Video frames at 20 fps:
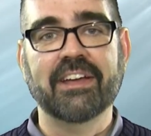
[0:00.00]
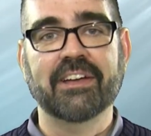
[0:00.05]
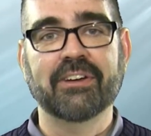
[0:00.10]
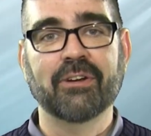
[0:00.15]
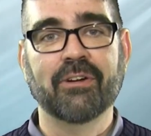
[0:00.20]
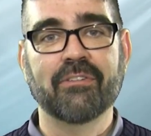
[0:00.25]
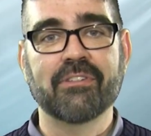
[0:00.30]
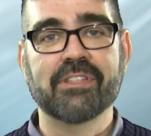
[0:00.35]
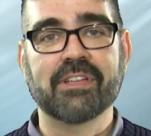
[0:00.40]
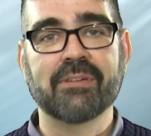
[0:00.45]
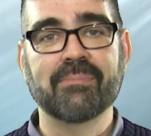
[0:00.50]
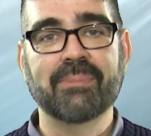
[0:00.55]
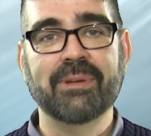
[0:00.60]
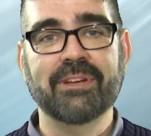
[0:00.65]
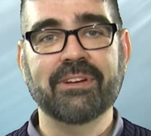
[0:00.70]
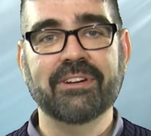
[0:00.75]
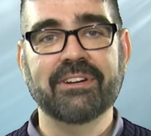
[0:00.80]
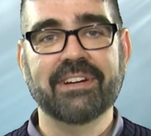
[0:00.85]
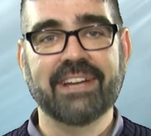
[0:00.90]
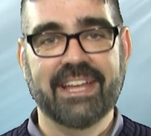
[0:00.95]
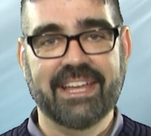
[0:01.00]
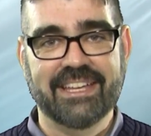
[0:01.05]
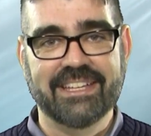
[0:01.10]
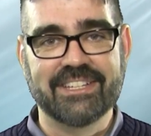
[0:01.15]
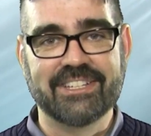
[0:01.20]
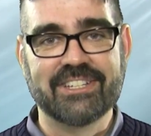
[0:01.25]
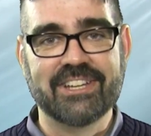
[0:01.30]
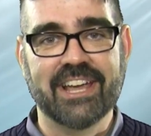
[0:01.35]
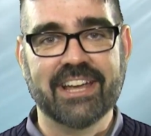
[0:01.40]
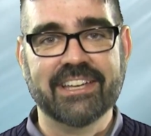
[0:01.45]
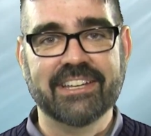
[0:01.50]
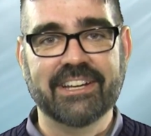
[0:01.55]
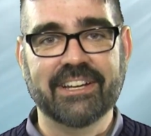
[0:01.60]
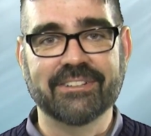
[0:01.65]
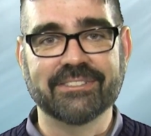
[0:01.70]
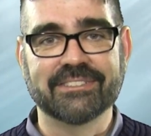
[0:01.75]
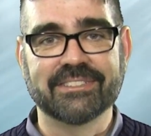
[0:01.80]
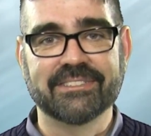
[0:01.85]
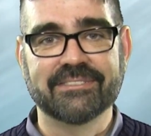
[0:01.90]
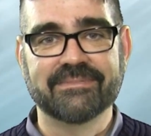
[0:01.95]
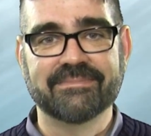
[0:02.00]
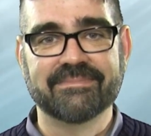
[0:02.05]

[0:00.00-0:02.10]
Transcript: on over to the computer and check it out.